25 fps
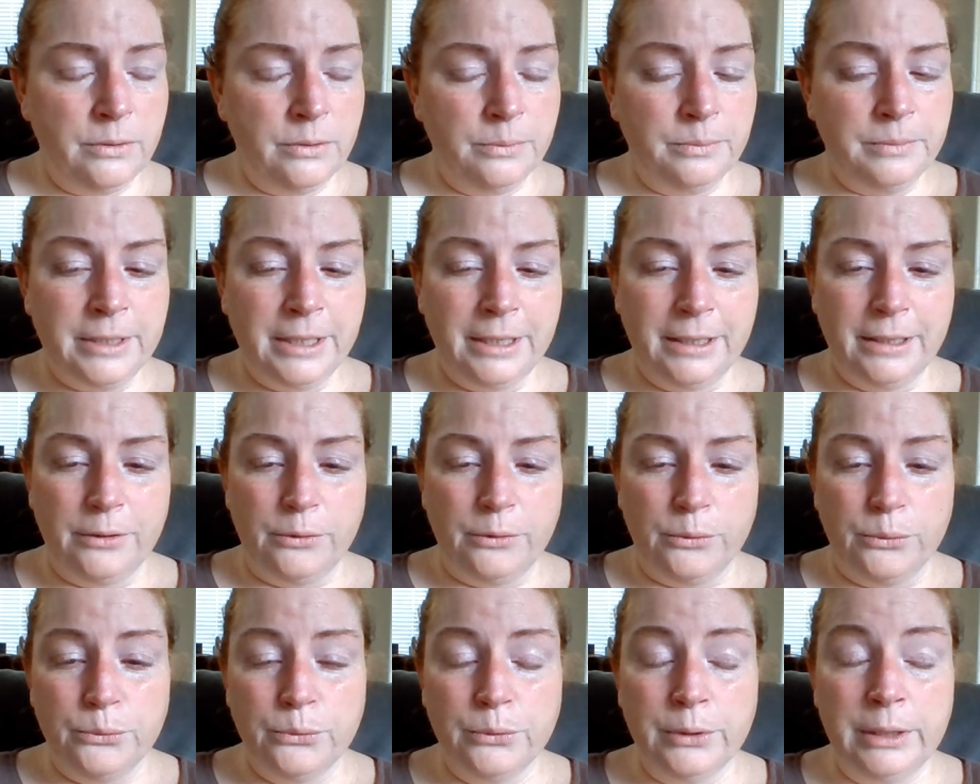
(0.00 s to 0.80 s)
So I'm
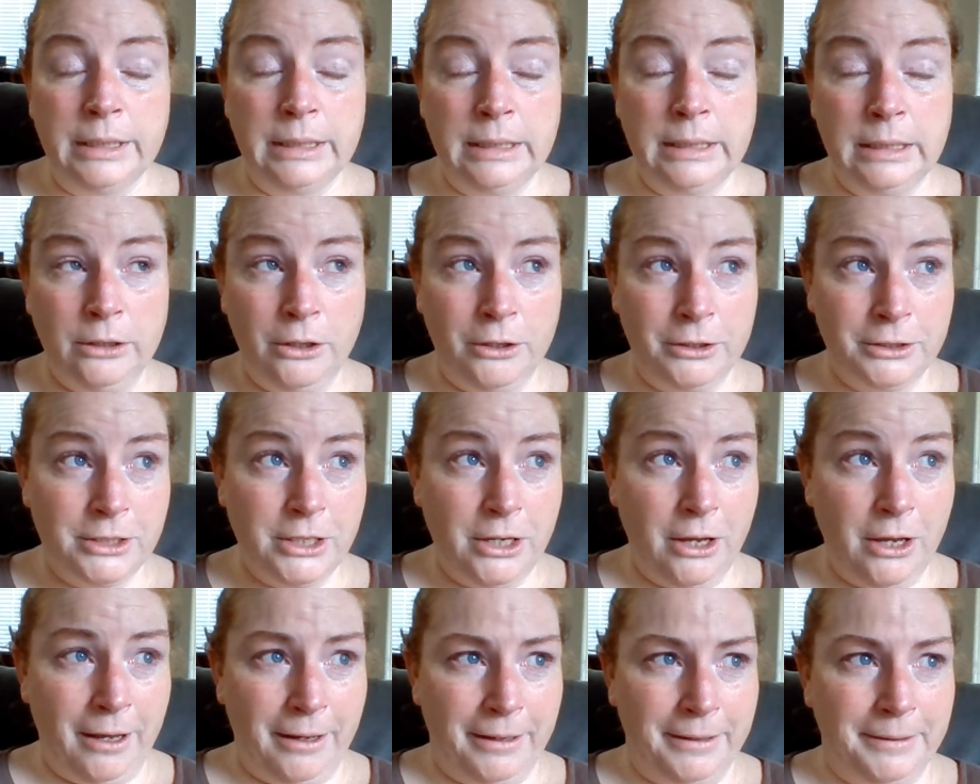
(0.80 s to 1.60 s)
taking a really long
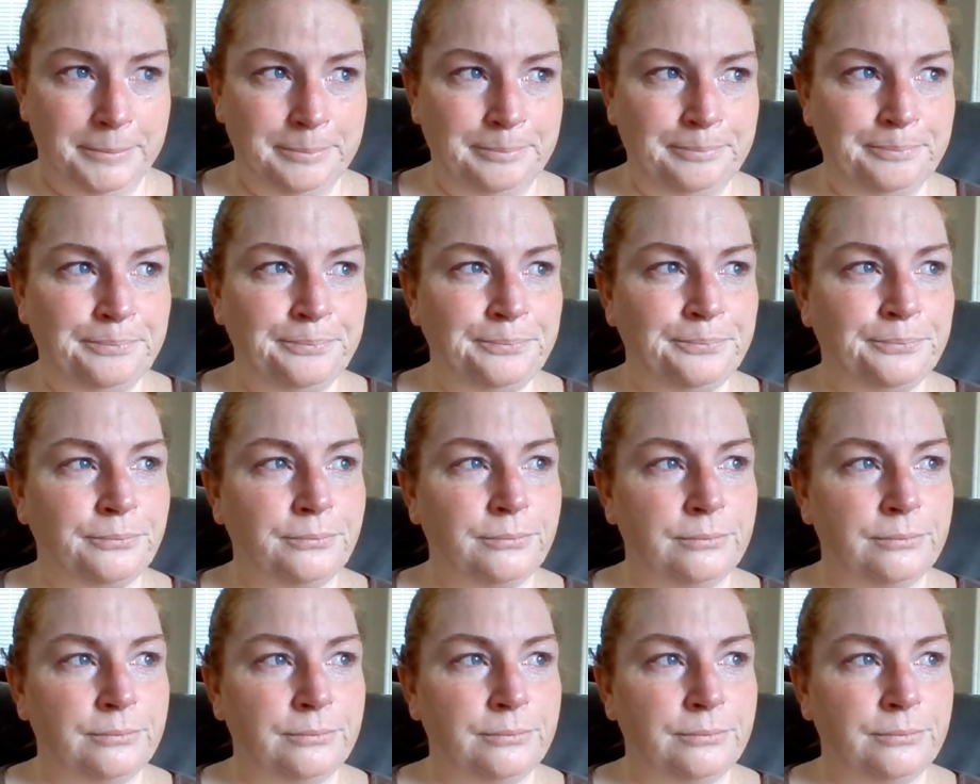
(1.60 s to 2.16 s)
time